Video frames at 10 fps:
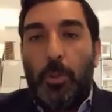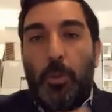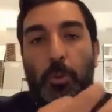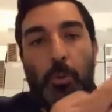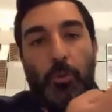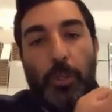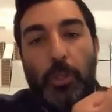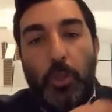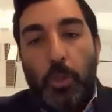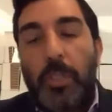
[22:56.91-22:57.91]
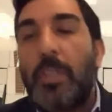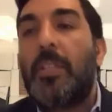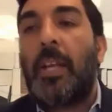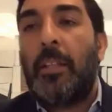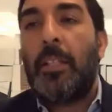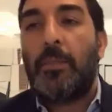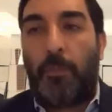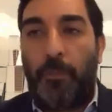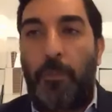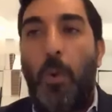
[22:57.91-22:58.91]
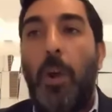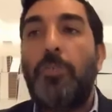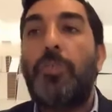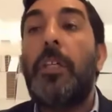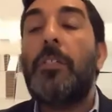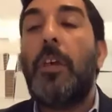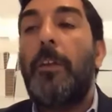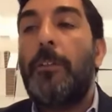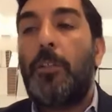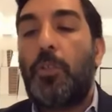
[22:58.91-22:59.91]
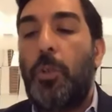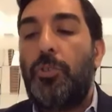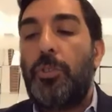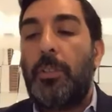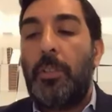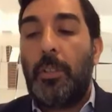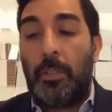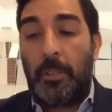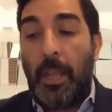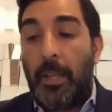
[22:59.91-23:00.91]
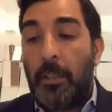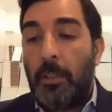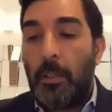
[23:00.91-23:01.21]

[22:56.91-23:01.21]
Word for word: to reduce the sentence from 400 years to 210.